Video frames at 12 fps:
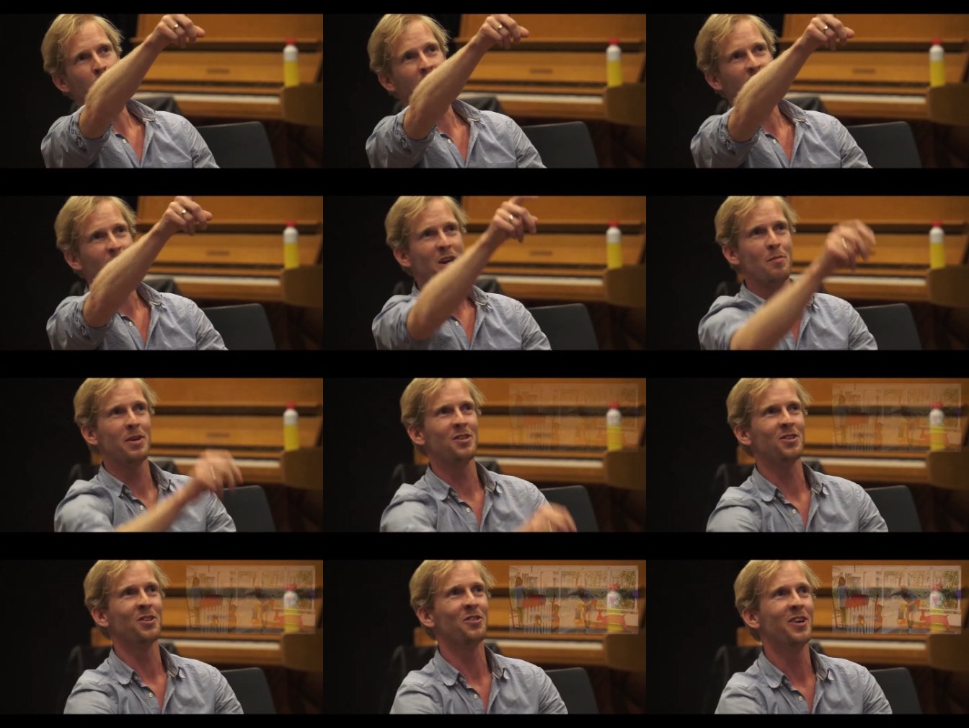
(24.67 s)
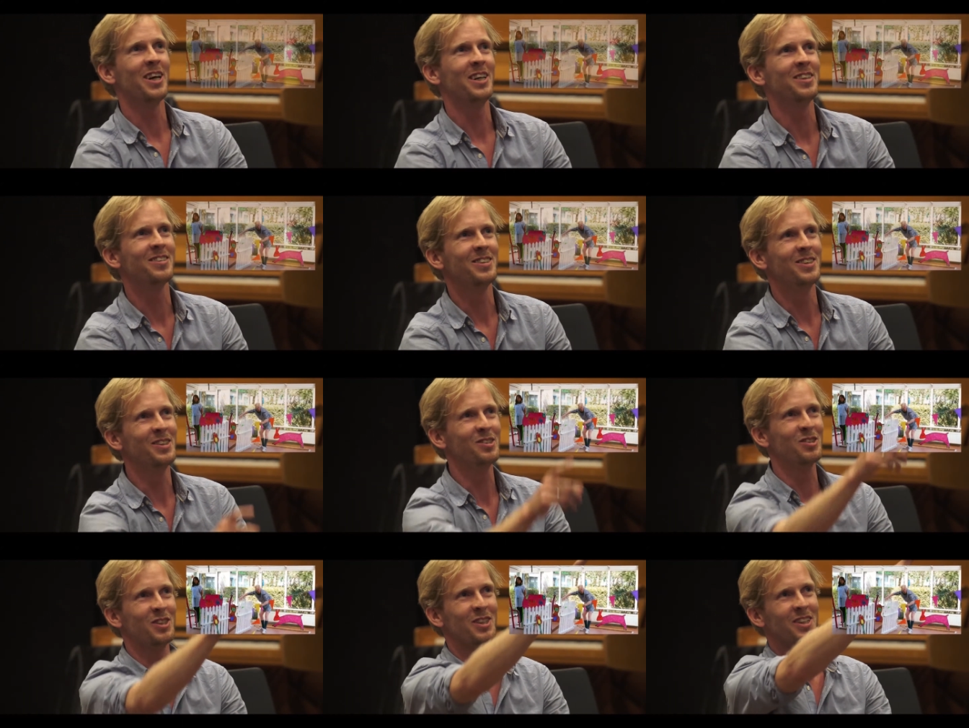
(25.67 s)
pink rabbit on the right, you
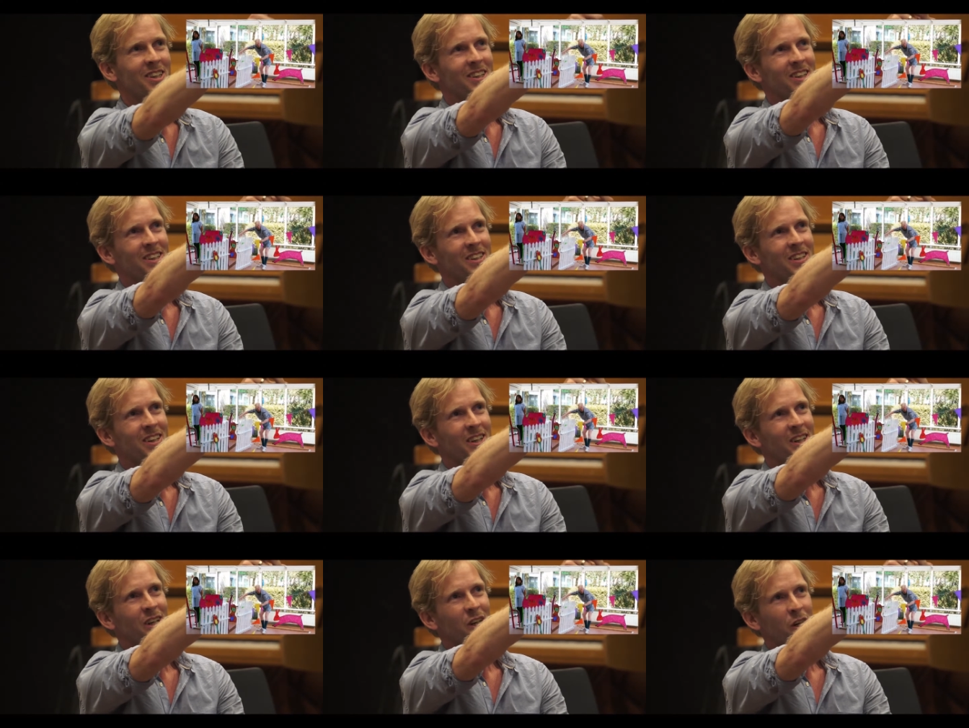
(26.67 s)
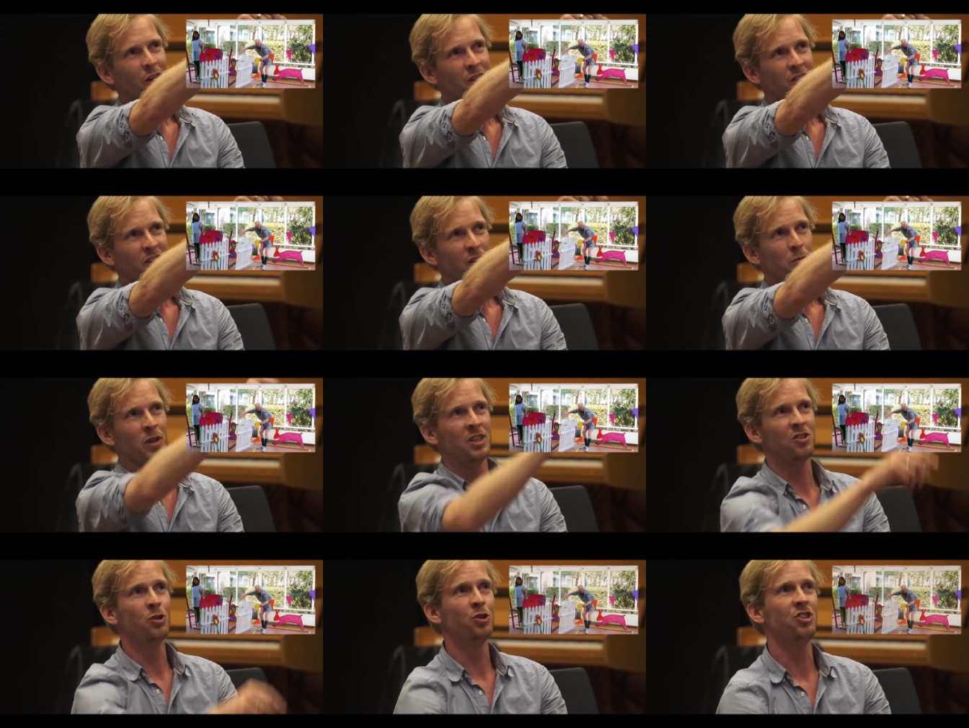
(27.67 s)
see a table
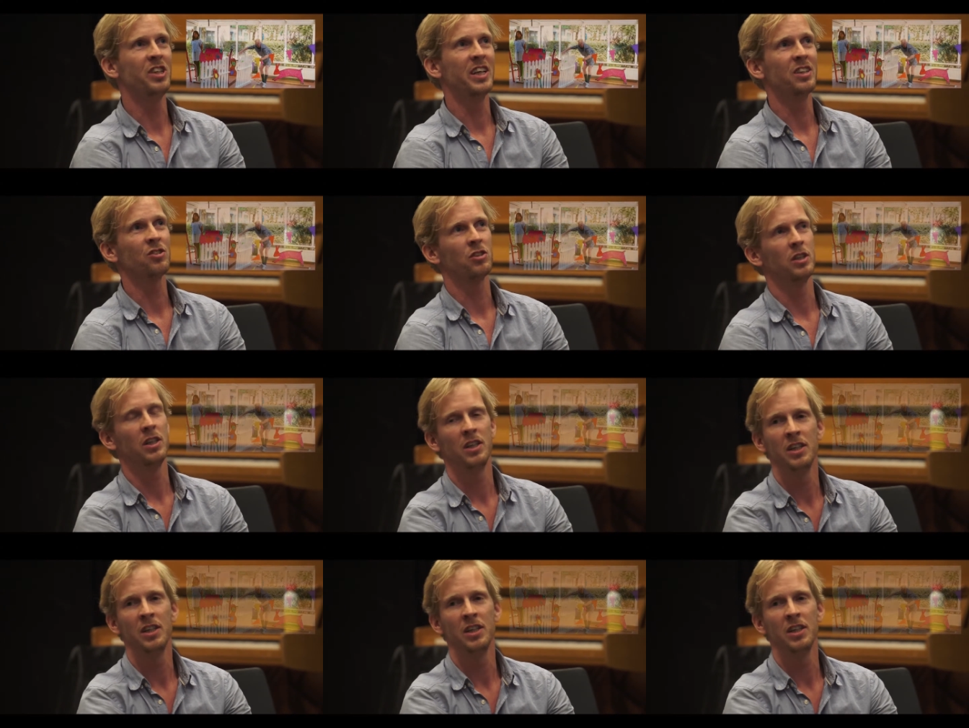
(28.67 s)
and two chairs.